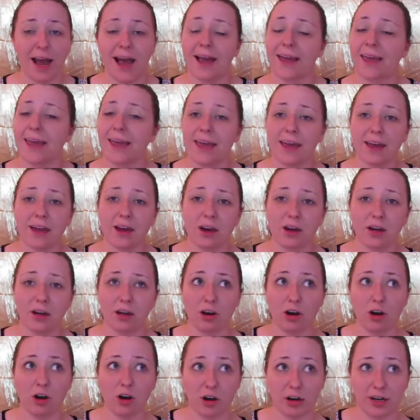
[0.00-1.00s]
I can't
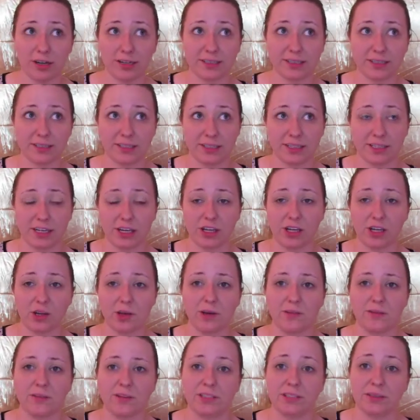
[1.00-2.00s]
honestly tell
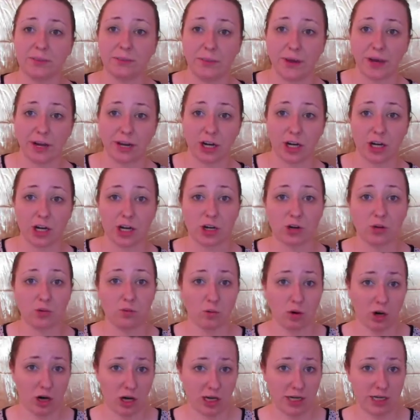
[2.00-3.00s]
you if it's better or
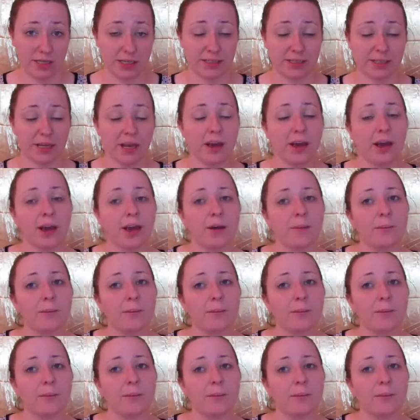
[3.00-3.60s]
worse,